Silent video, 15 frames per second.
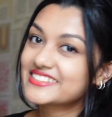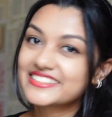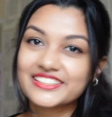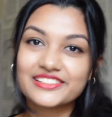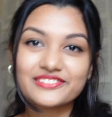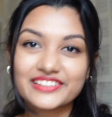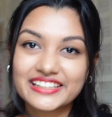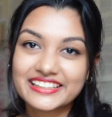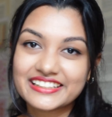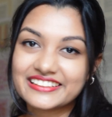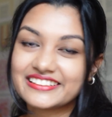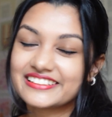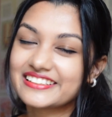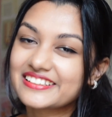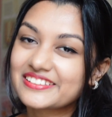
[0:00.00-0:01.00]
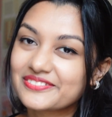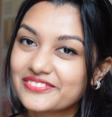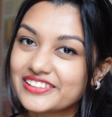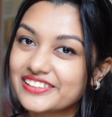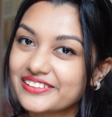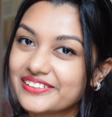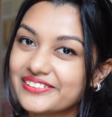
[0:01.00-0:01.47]
See you again in the next
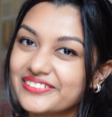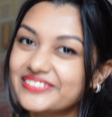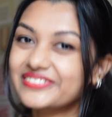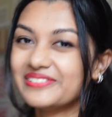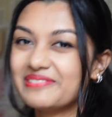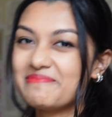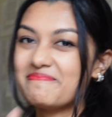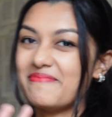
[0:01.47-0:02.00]
video.